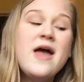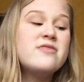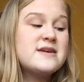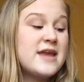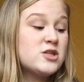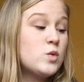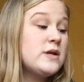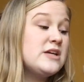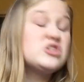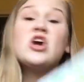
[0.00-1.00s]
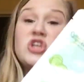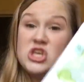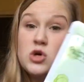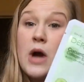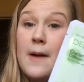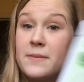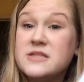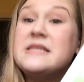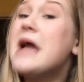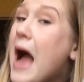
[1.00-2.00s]
The next one is cucumber.
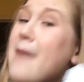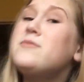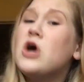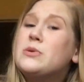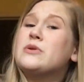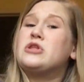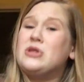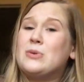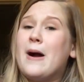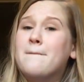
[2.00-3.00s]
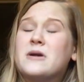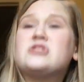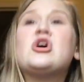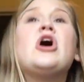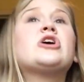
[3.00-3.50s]
See, I'm good with cucumbers.